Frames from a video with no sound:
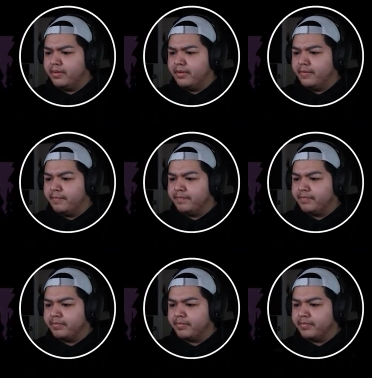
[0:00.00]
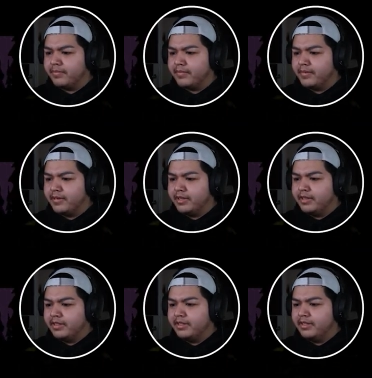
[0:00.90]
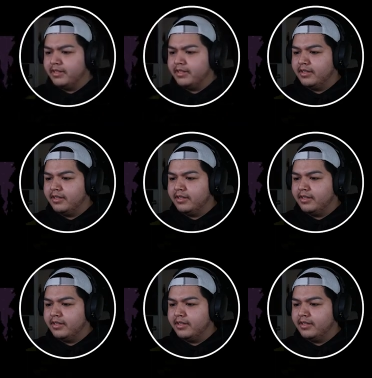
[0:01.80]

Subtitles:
Nothing is said.